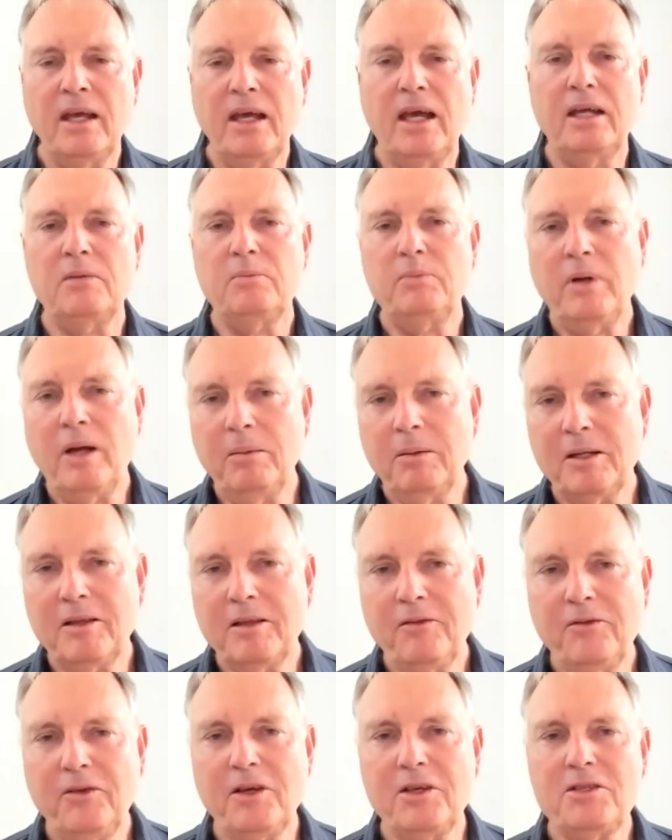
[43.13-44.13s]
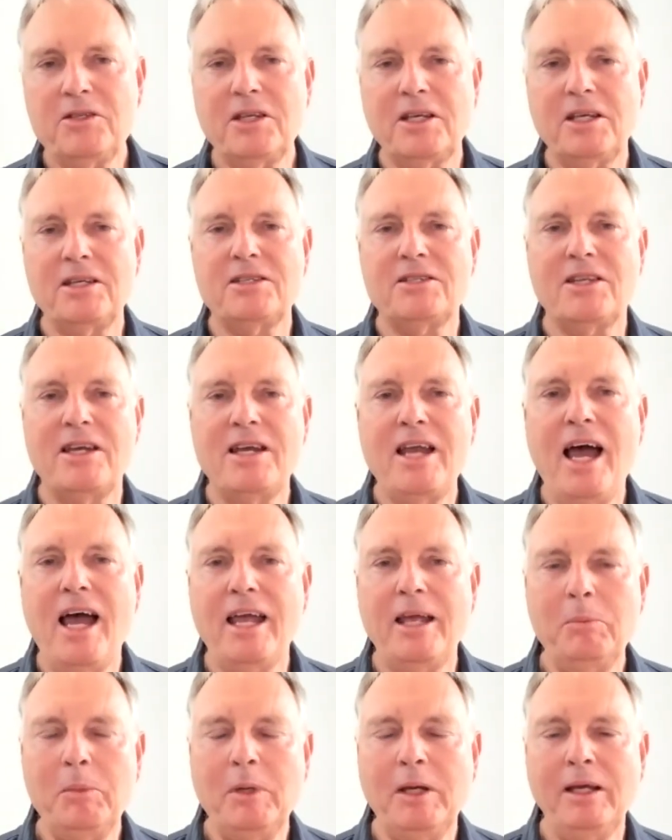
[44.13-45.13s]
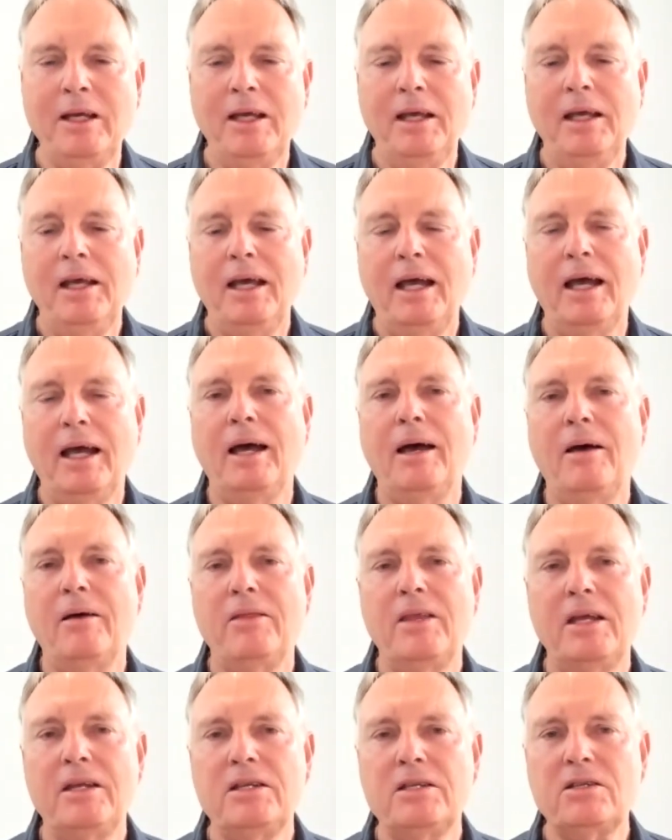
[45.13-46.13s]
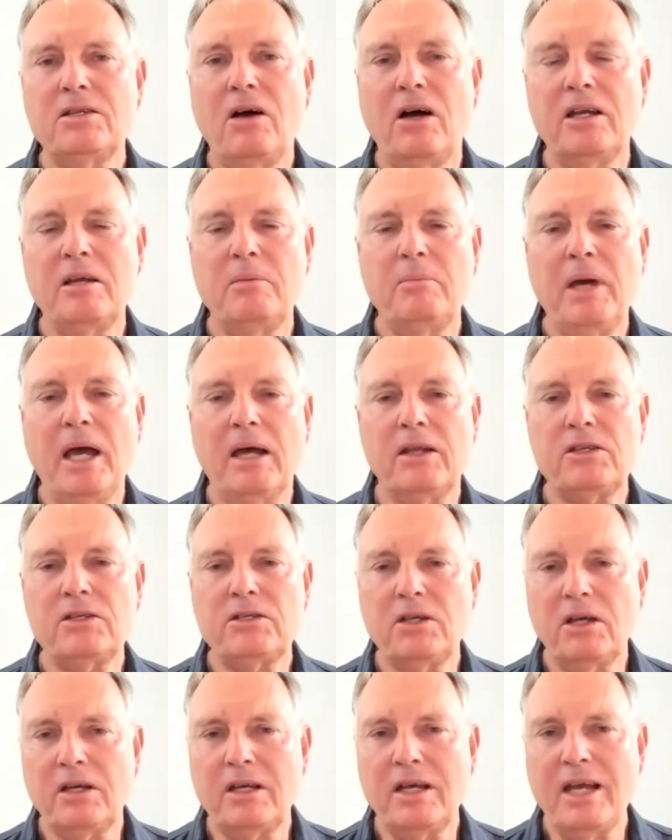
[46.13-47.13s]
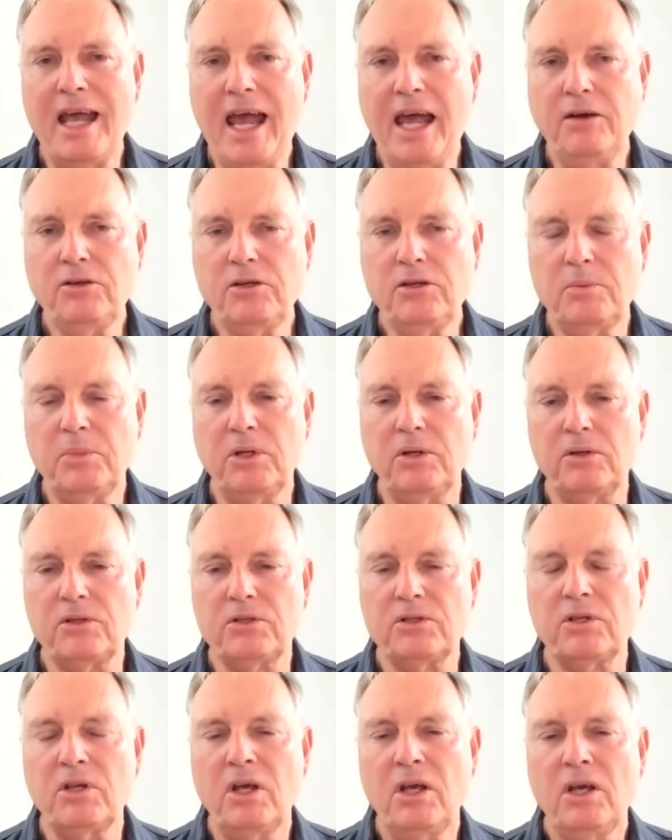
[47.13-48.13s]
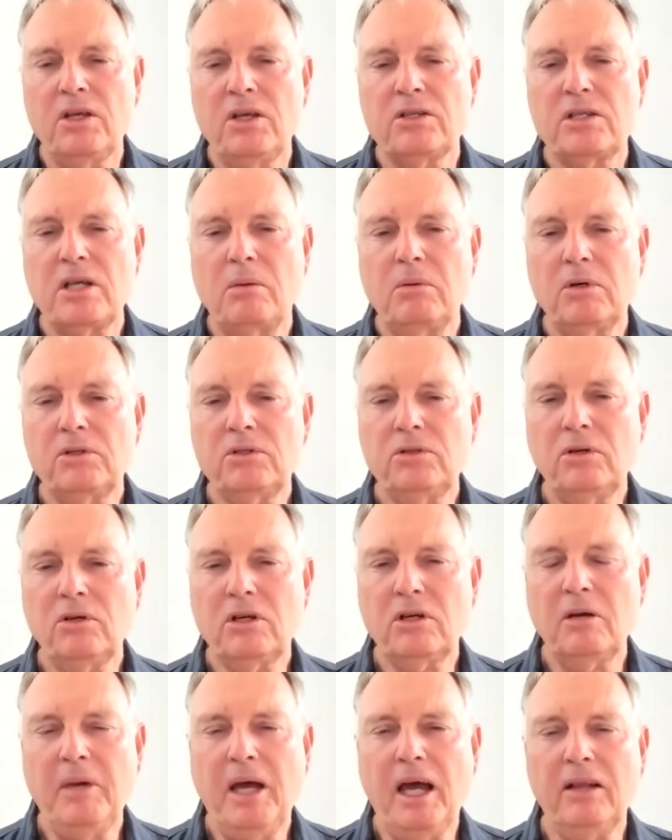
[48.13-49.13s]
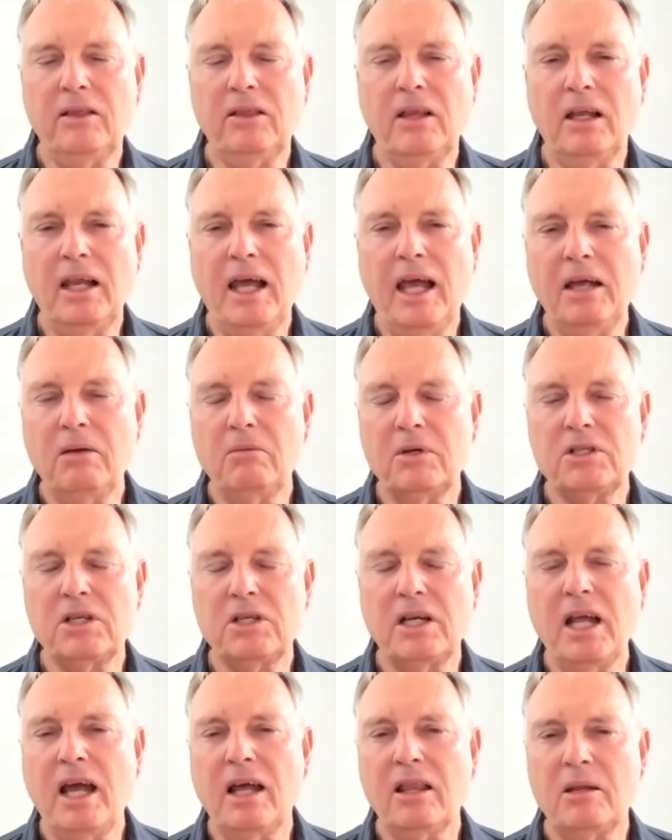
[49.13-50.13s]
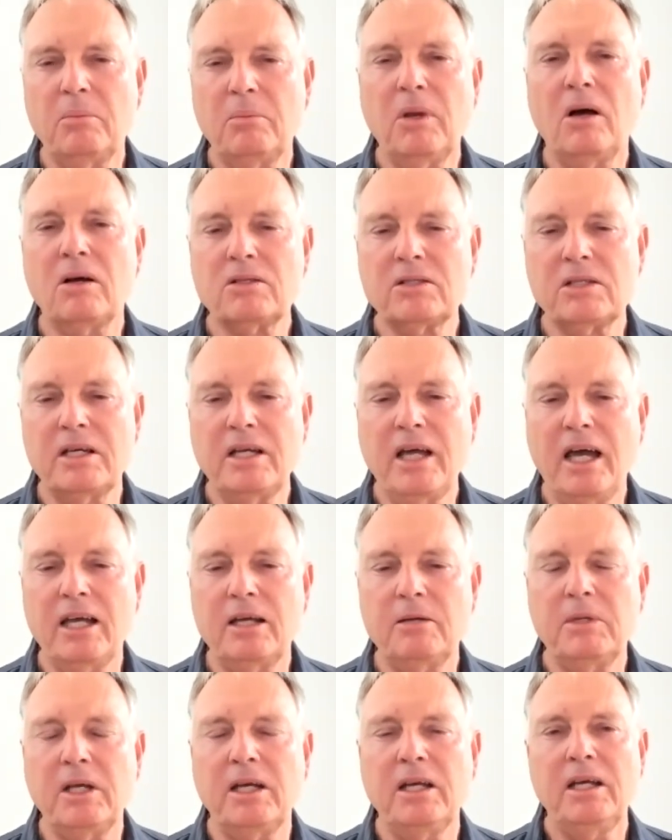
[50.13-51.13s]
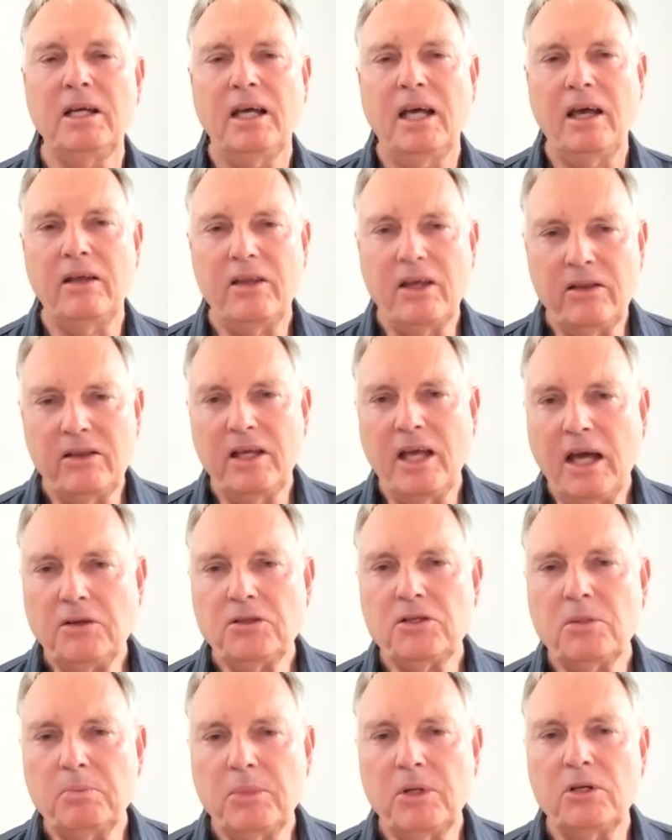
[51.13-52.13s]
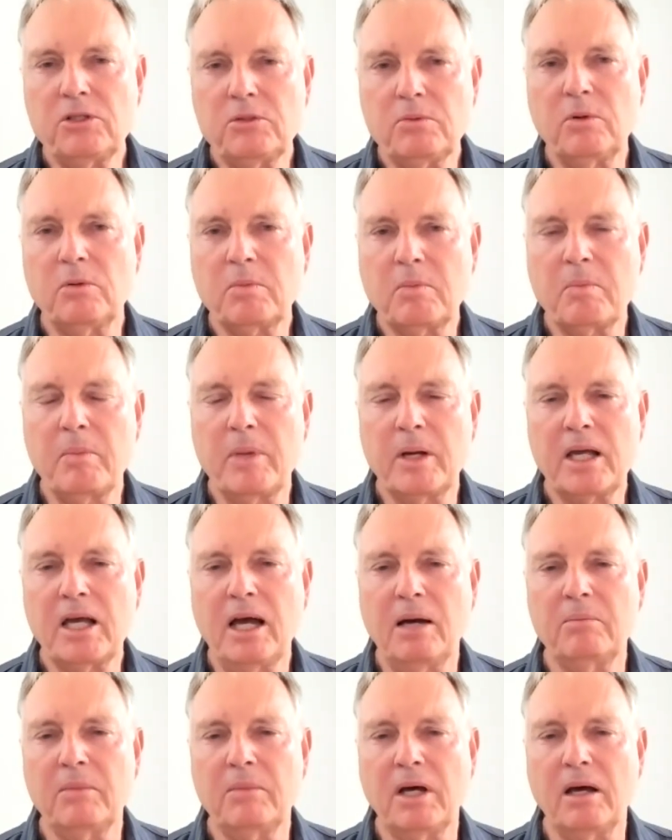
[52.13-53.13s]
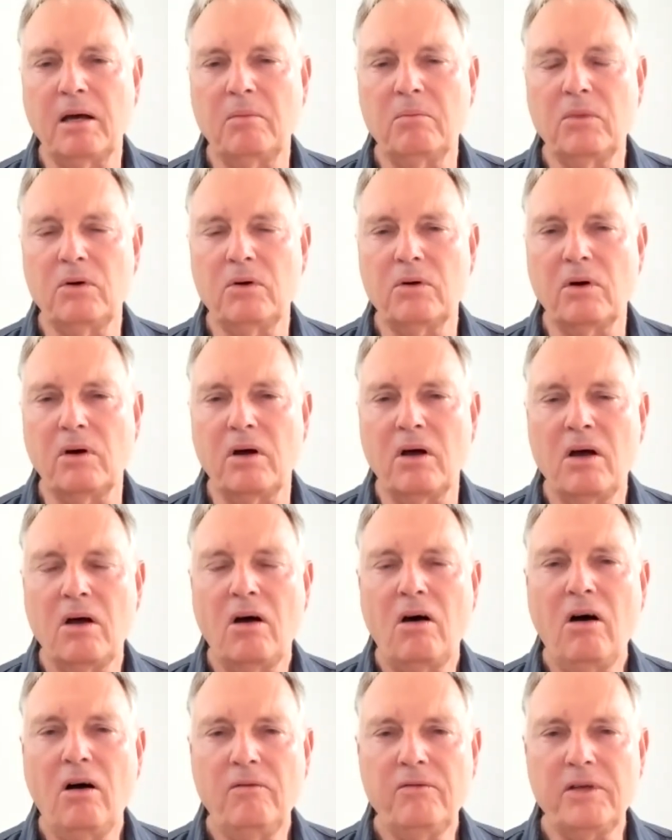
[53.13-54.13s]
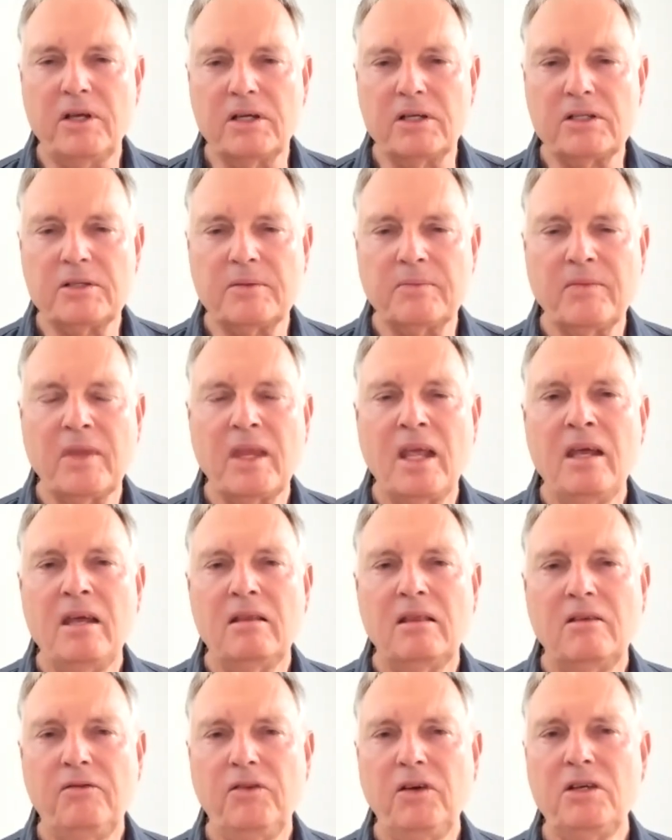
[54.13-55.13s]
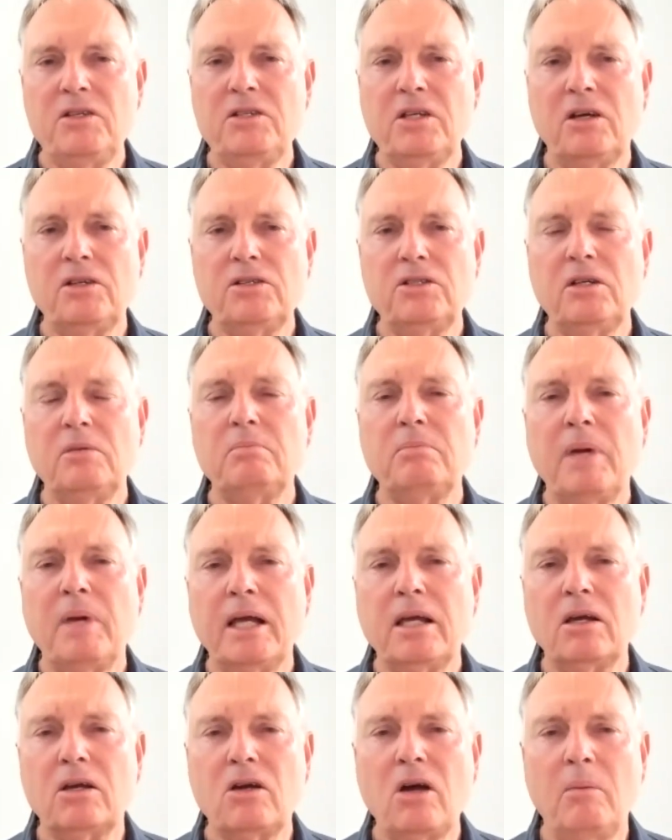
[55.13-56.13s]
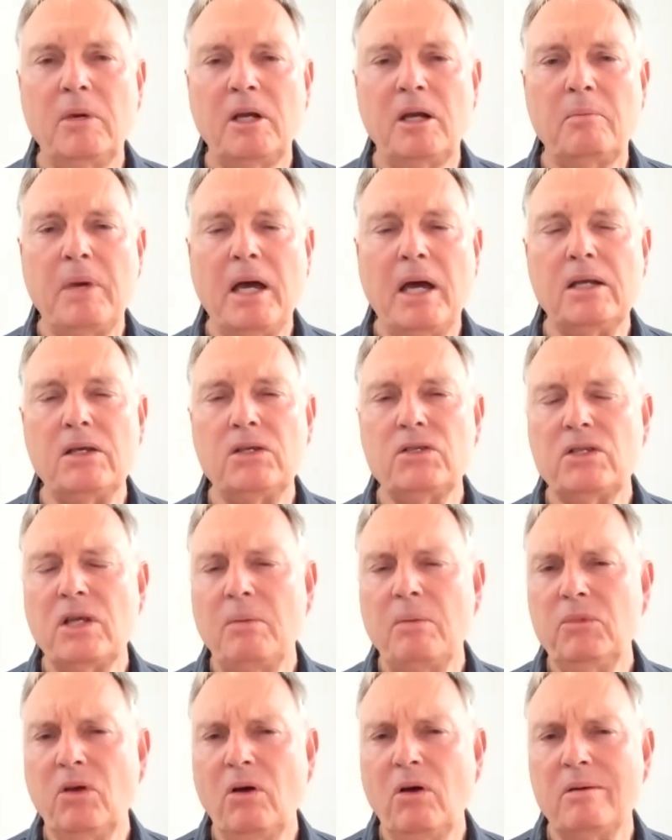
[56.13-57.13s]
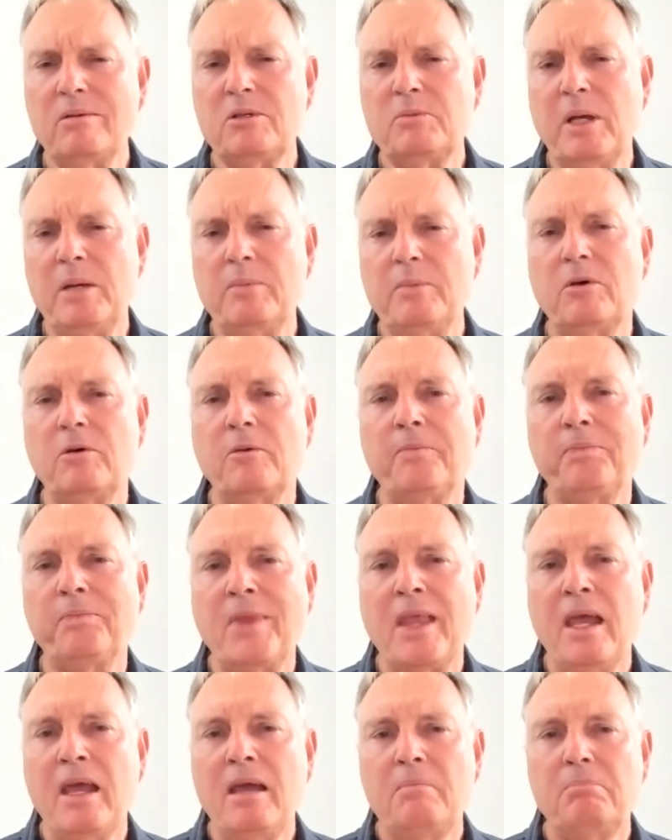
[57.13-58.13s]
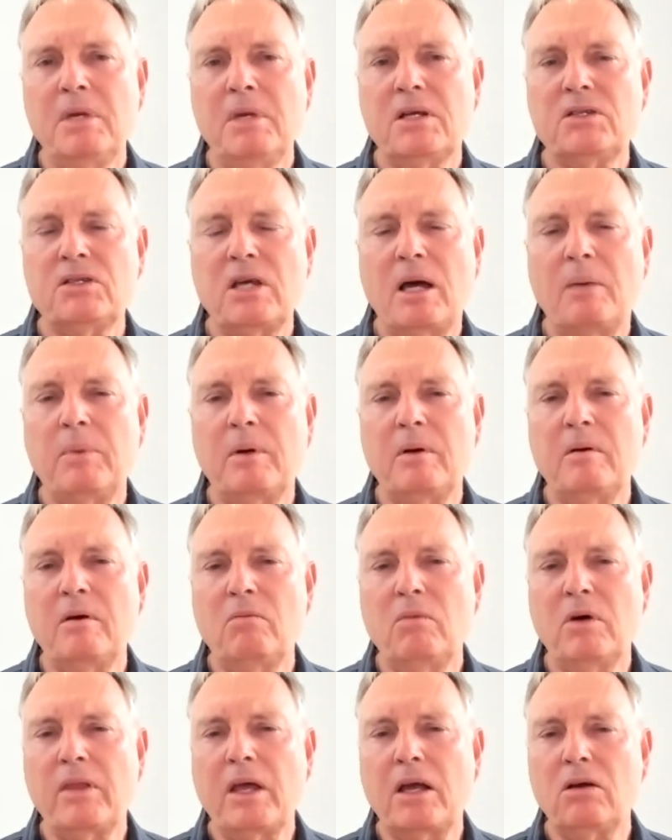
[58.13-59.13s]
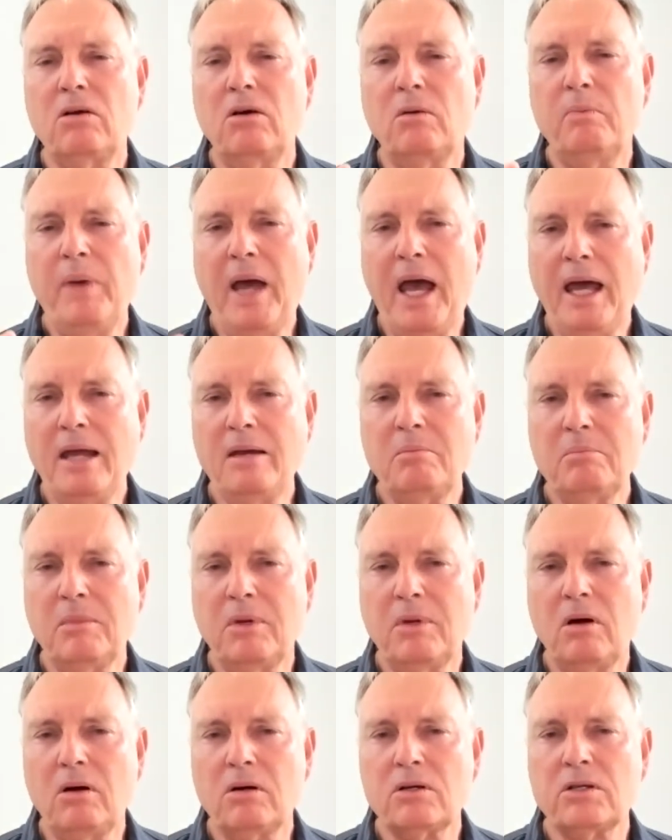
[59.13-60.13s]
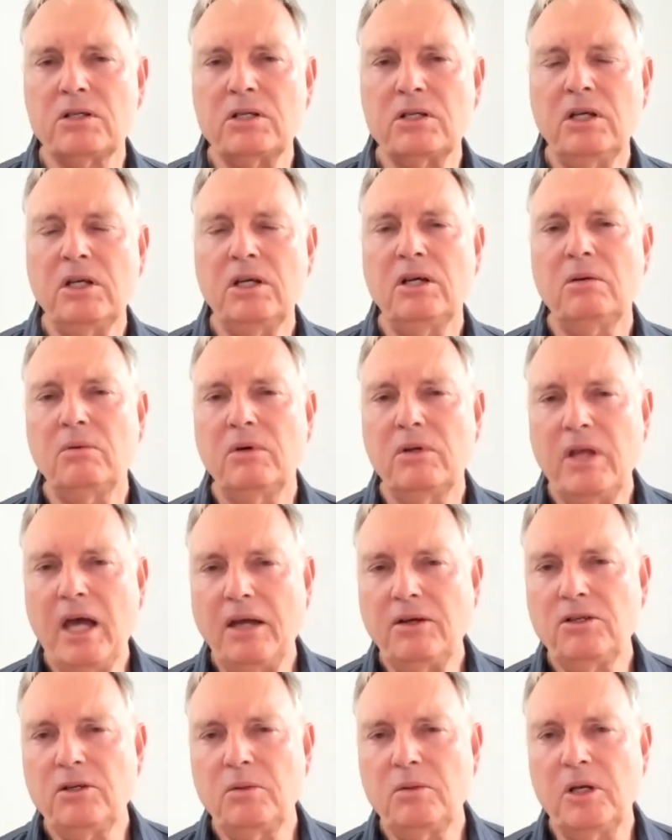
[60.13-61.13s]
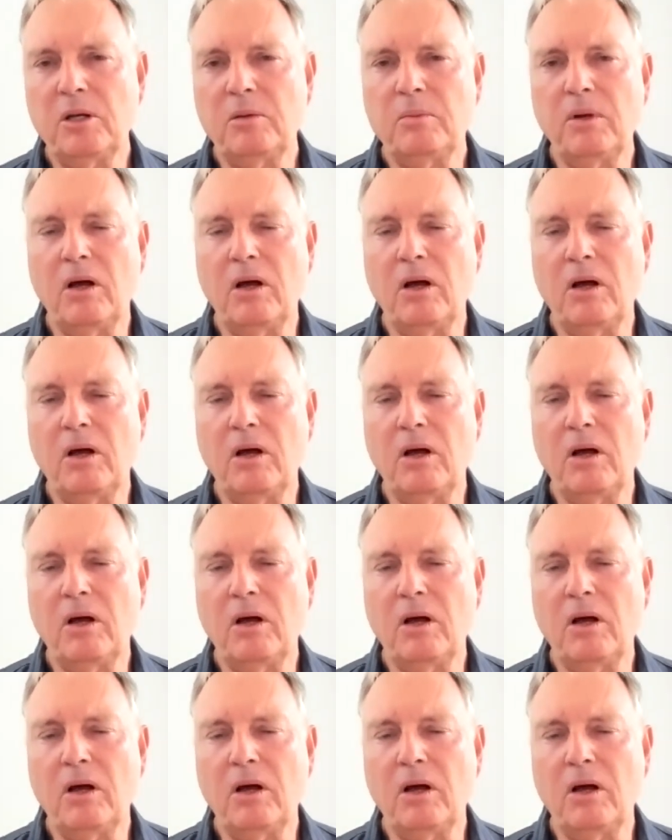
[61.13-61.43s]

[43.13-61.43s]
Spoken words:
And probably the first thing is the name. They're designed about certain attributes. So we'll talk about the language and how the blocks are named, and then the attributes will become more obvious. The first thing I should make a comment about is sometimes people mix up what they call pattern blocks with attribute